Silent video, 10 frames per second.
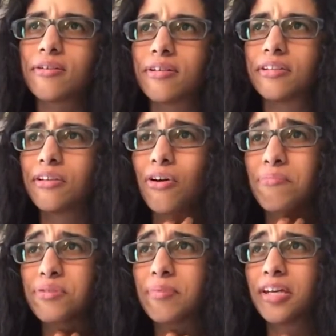oh,
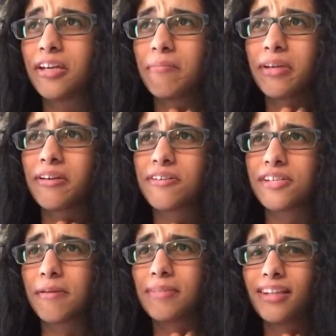I'm speeding because
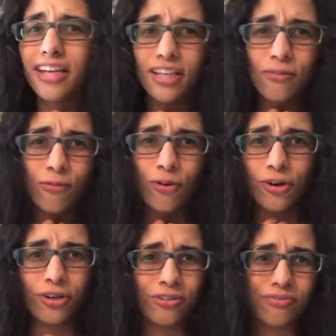I'm late
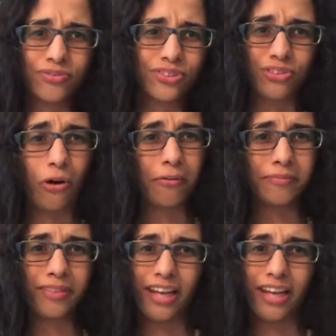for something,